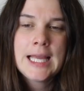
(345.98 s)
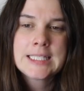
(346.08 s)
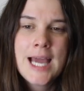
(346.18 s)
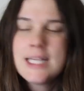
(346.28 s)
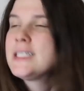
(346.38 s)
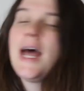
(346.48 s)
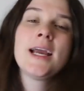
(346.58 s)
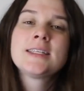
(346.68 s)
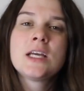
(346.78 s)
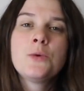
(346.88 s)
It's kind of sad
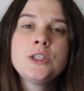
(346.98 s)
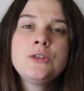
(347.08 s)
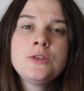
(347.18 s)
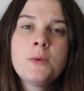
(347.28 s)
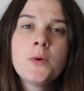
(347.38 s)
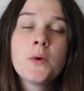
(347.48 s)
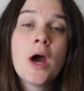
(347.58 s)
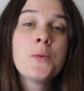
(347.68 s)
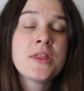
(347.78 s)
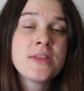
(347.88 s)
because I wish you
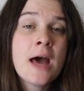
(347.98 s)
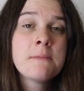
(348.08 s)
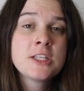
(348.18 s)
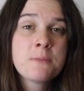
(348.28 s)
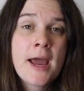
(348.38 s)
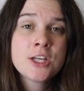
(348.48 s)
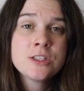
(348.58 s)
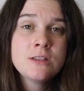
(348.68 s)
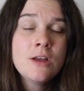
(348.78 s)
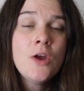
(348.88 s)
spoke with that much
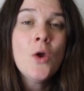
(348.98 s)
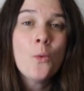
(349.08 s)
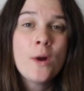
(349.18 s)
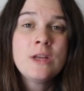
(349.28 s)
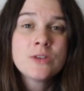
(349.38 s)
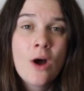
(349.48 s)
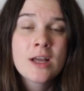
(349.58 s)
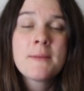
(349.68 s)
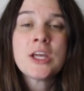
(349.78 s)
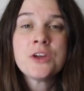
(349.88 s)
passion when you
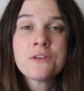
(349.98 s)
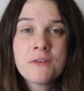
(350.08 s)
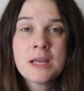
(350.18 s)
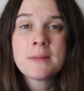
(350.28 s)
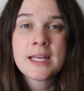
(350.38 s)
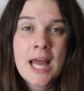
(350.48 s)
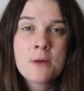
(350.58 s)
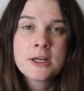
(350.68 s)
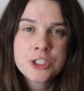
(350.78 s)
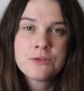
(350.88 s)
talk about your family and how
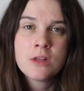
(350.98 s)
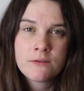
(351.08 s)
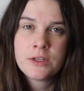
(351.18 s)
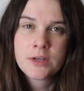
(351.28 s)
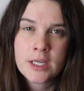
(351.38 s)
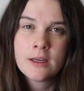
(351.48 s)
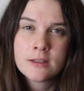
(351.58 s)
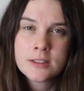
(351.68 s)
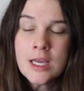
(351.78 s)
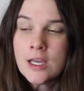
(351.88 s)
much you love your
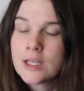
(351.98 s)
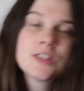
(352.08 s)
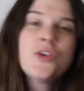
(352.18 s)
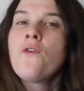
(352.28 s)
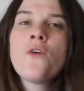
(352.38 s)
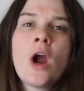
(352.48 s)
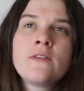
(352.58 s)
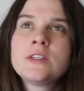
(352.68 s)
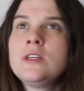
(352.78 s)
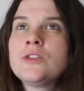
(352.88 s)
kids. Because so far
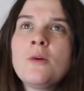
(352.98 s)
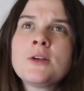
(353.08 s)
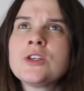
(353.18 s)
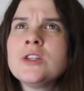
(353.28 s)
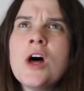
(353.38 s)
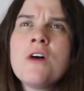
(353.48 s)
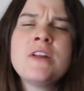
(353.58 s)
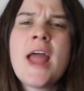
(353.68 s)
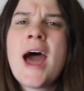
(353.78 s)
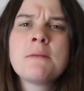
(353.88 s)
I've seen so much love
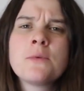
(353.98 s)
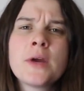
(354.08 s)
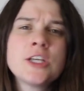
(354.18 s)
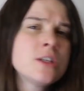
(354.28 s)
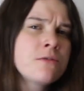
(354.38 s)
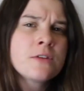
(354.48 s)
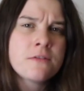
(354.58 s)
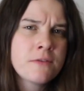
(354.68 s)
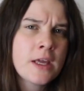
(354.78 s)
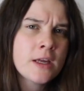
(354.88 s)
and admiration for the
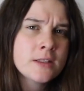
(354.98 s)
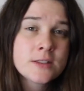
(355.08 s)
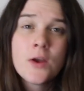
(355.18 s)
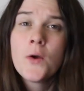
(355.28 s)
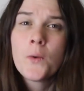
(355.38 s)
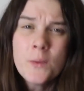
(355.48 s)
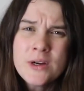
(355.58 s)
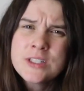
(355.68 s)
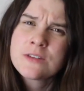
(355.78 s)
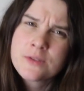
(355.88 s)
fans.
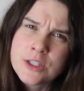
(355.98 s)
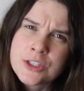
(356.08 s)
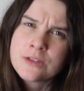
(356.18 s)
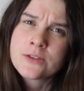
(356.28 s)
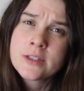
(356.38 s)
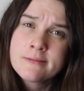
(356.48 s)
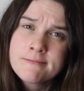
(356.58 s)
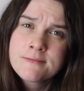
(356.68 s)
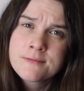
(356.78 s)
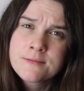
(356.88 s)
Where is it for the children?